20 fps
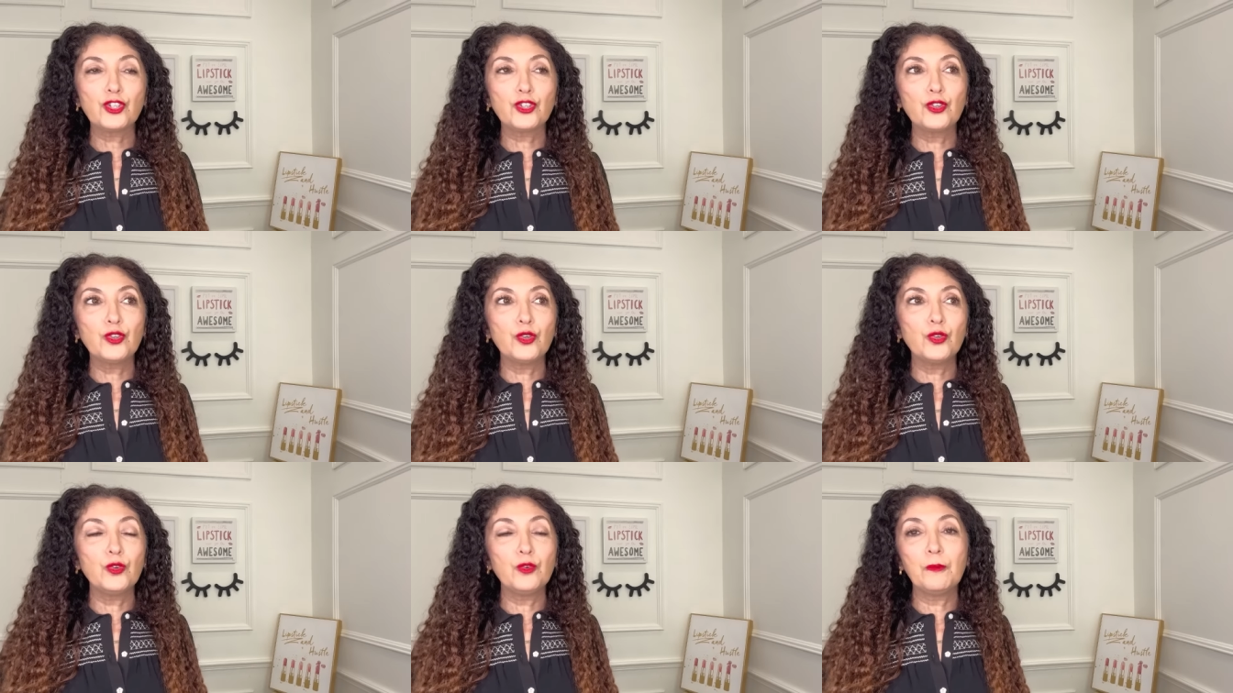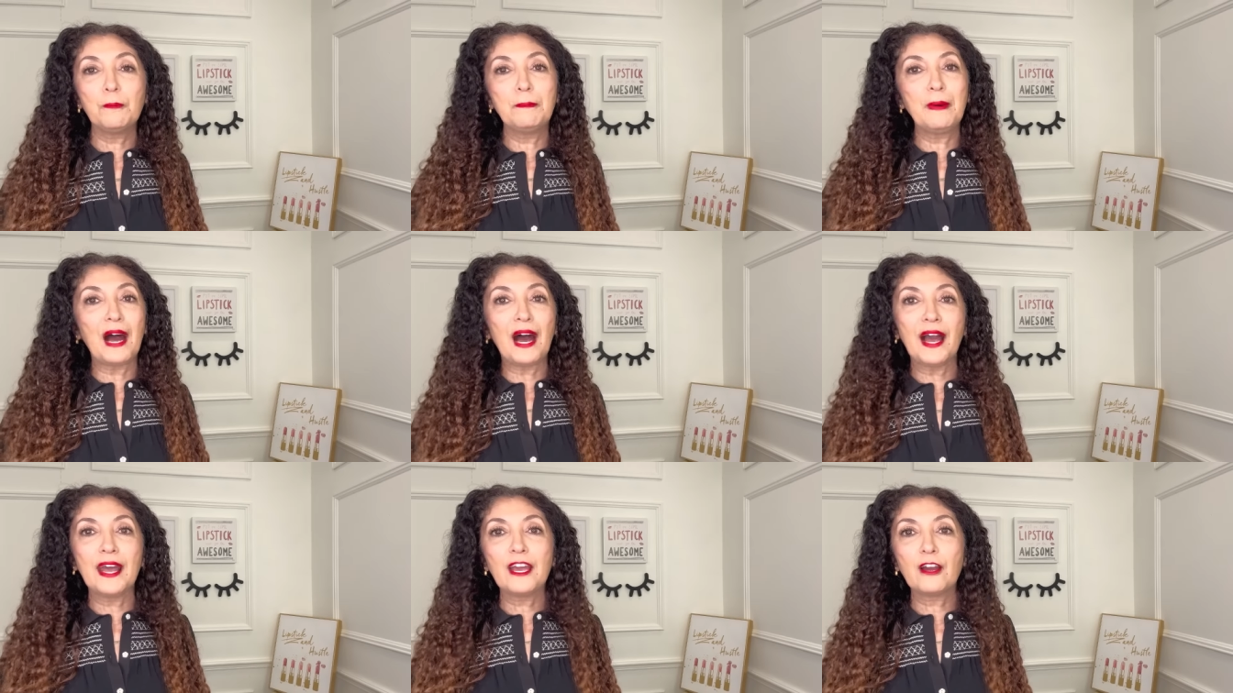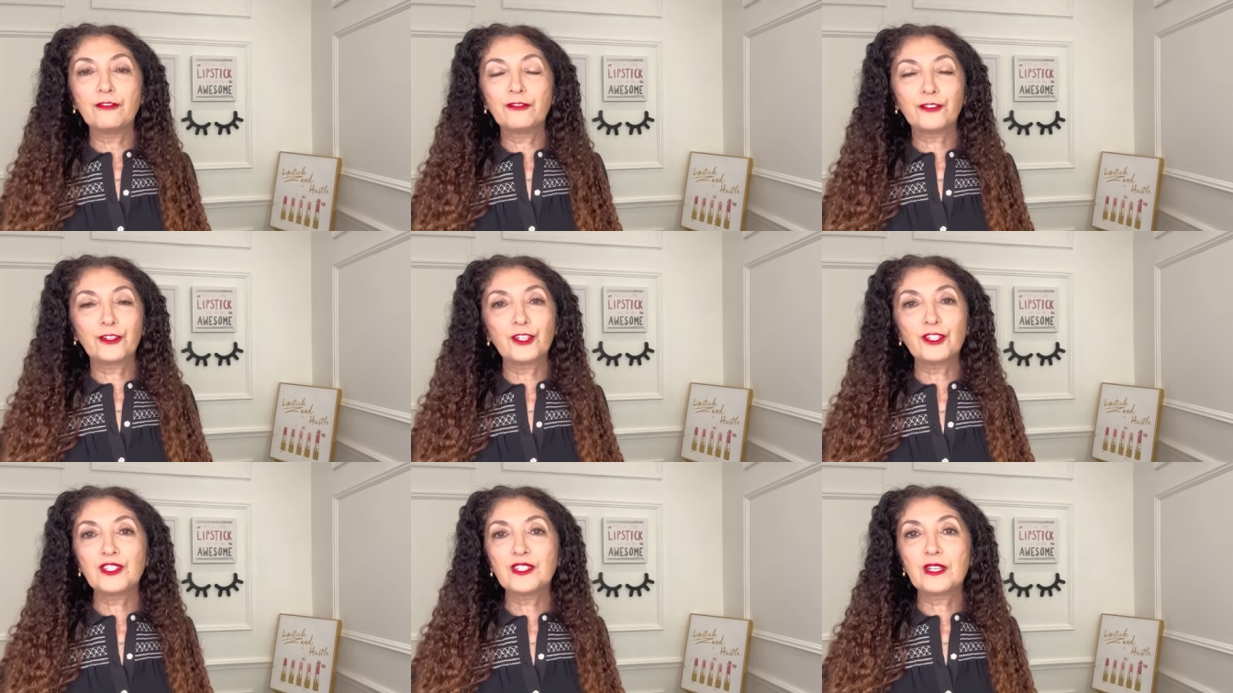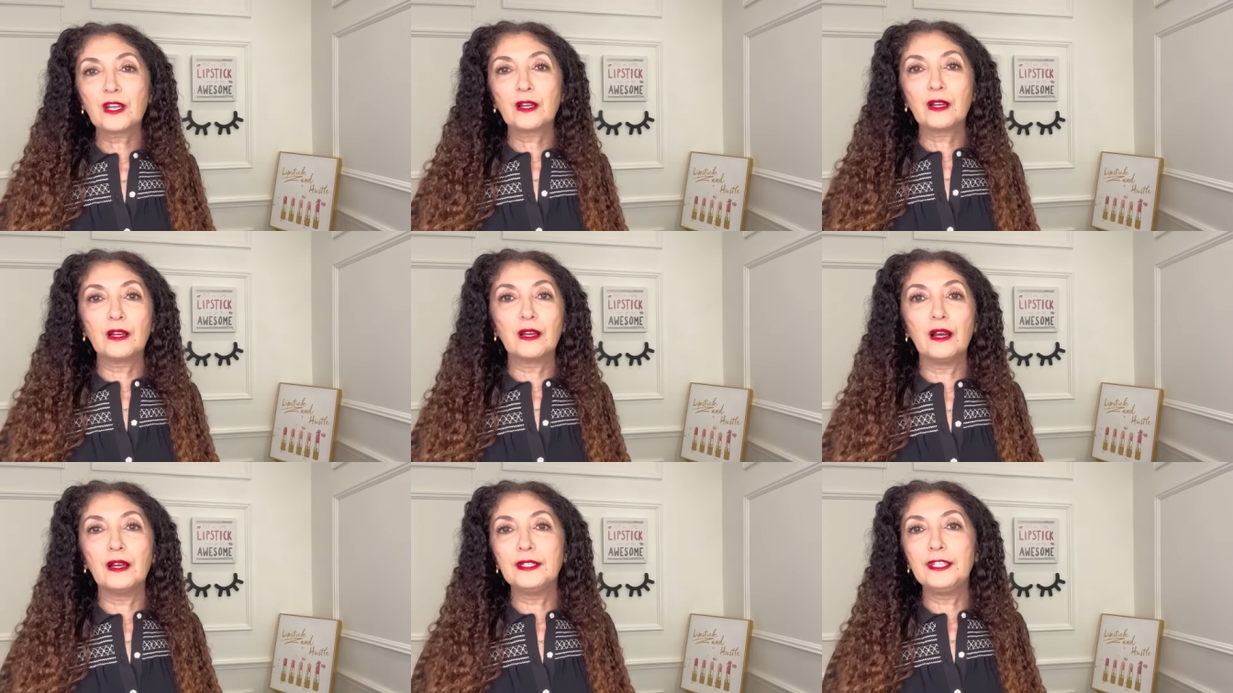to buy a first uh,